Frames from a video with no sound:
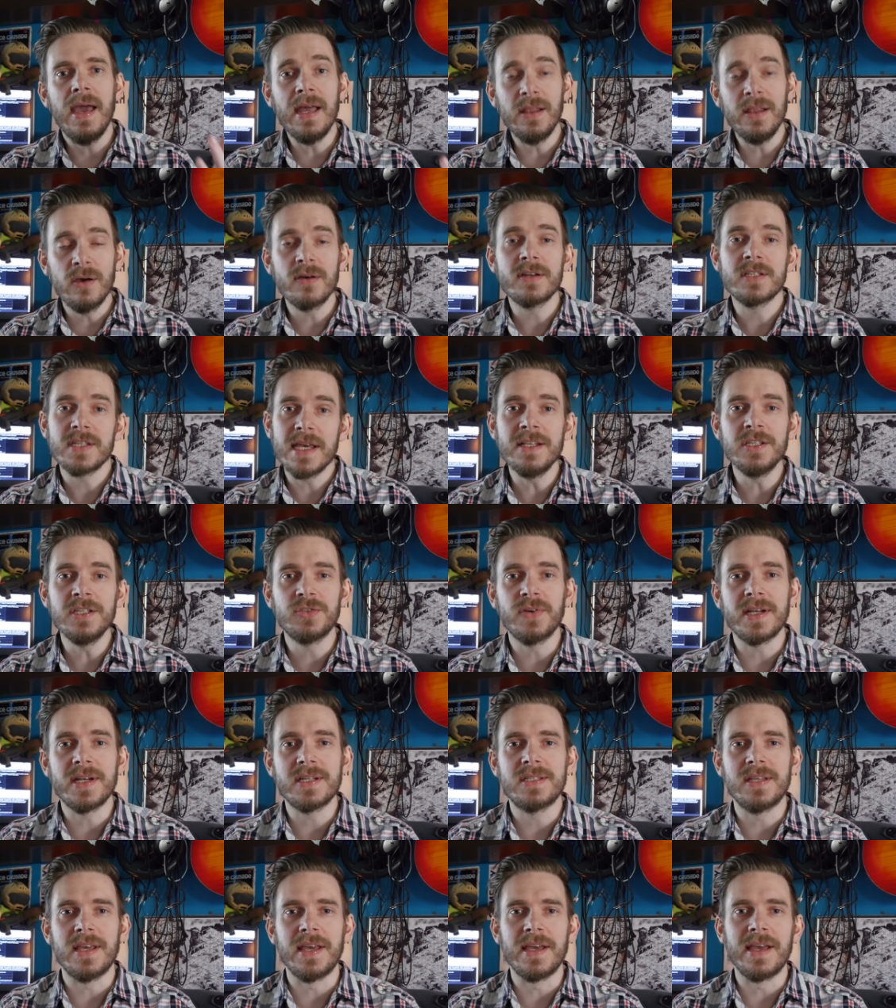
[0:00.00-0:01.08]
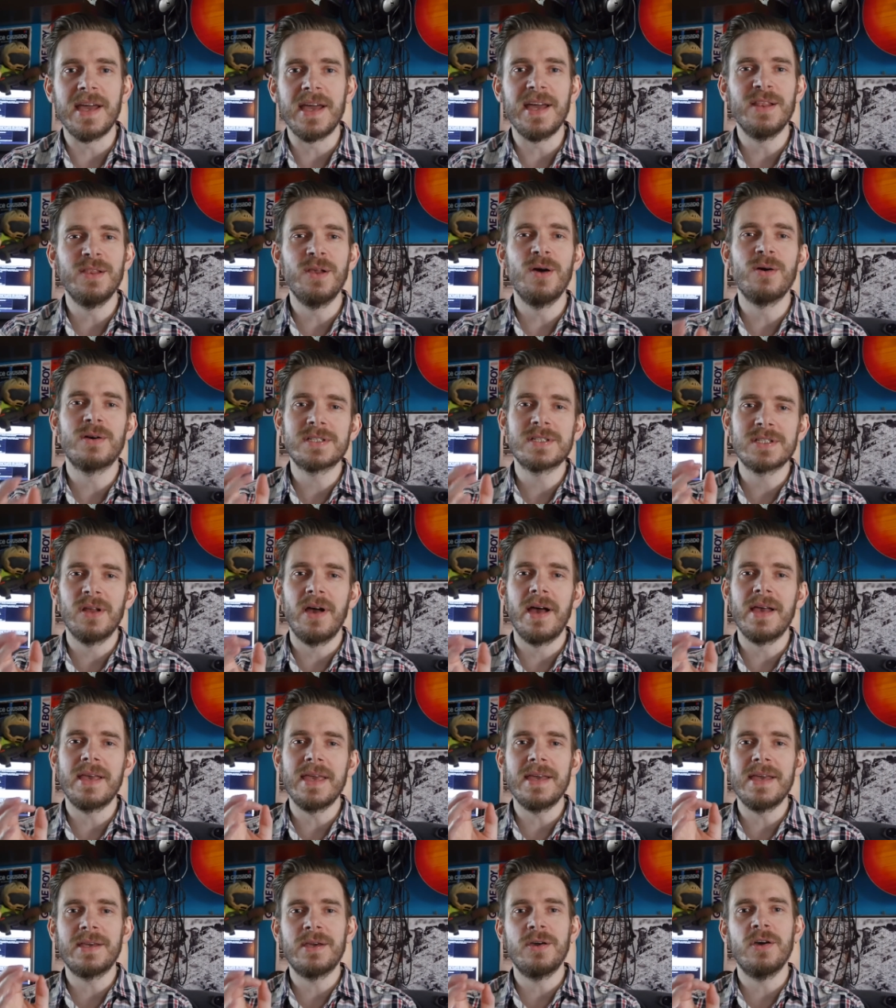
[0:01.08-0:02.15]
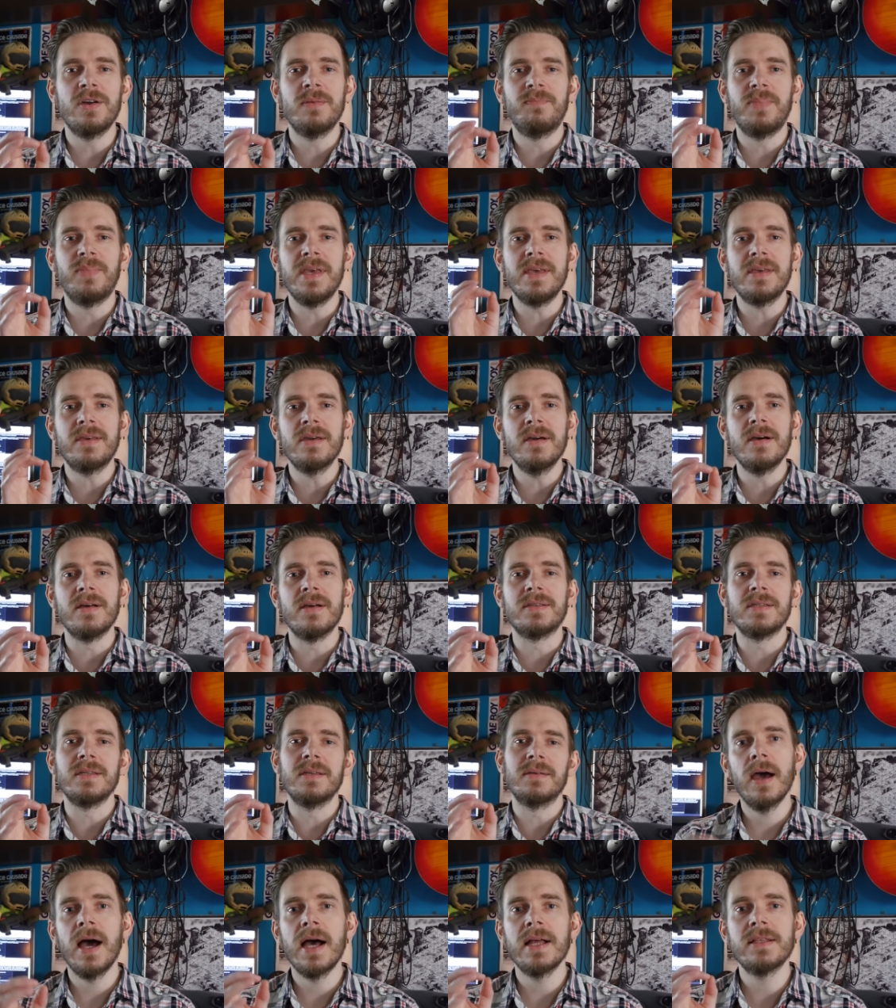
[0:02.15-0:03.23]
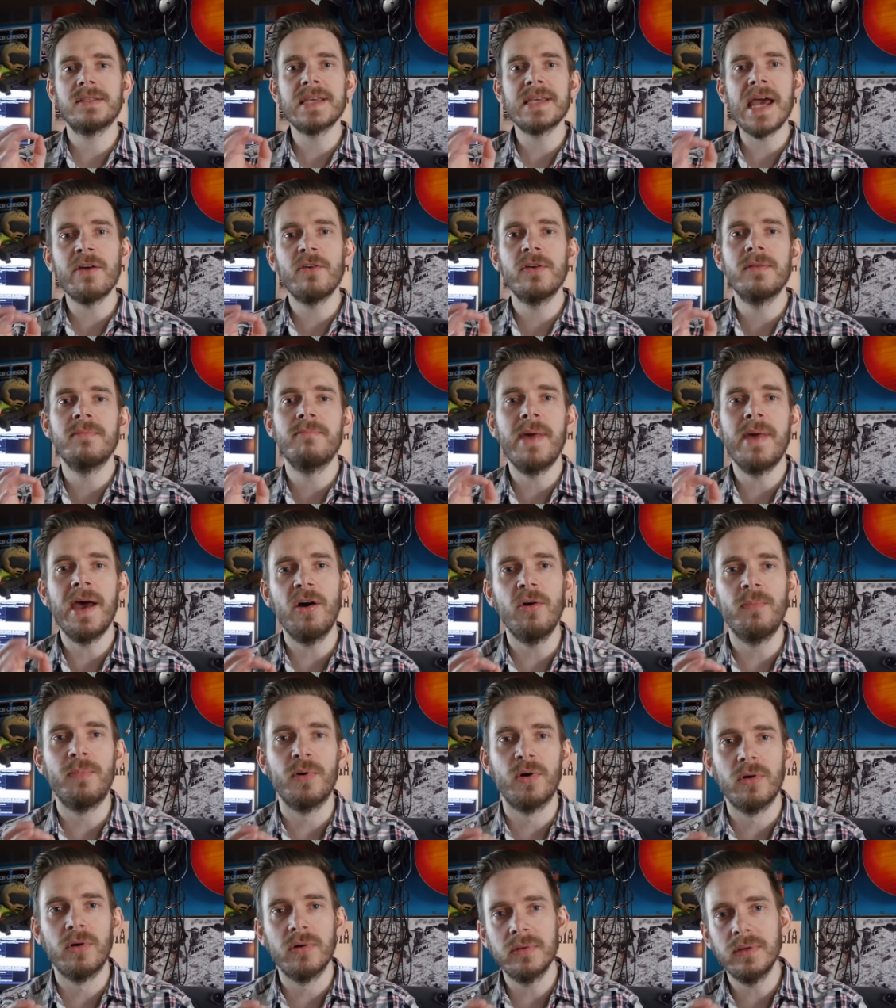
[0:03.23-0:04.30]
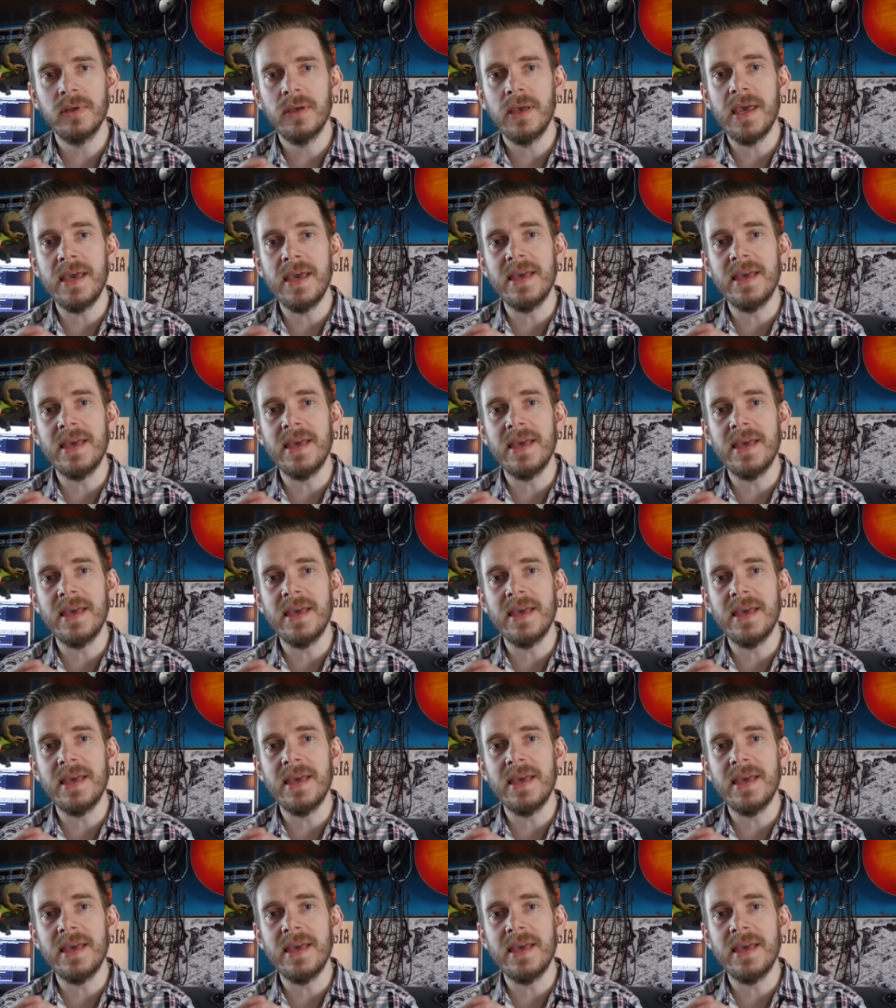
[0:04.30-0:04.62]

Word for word: it looks interesting, it looks like it could be good. Uh, Darren Melbourne